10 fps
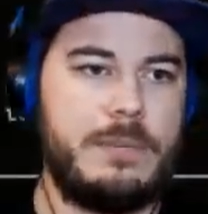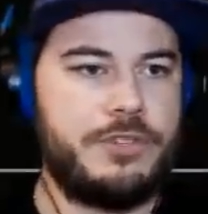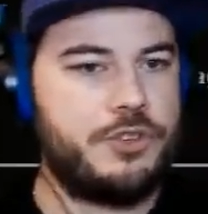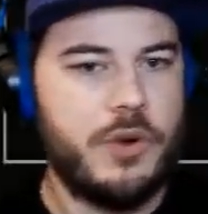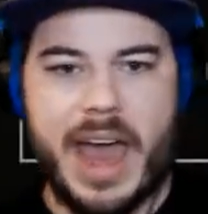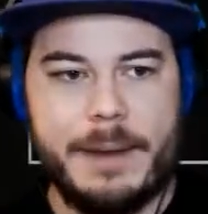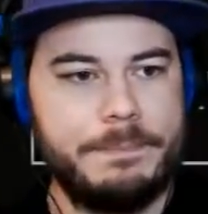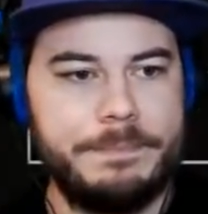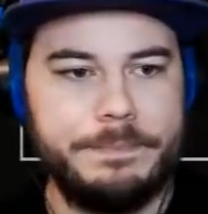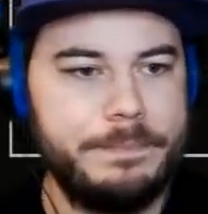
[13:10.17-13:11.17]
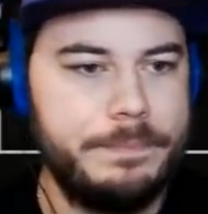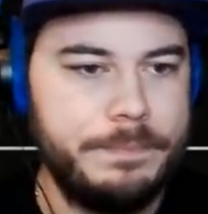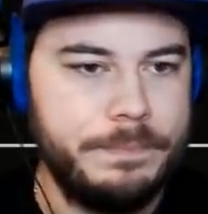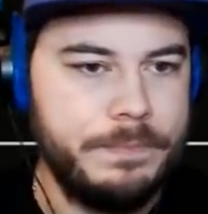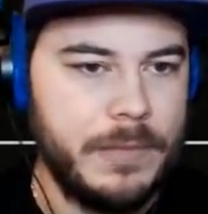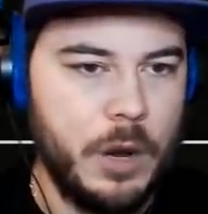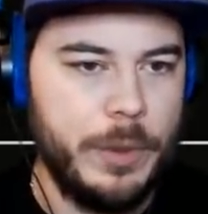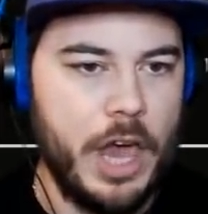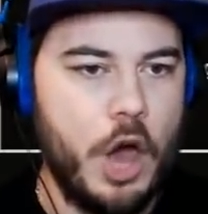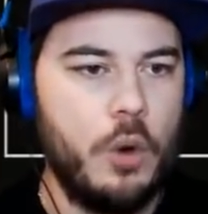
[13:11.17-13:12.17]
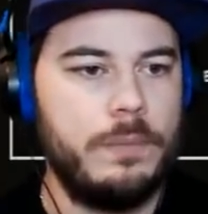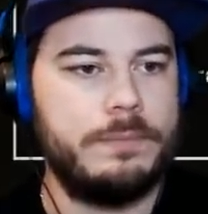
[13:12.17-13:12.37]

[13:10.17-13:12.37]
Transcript: strat. Here we go.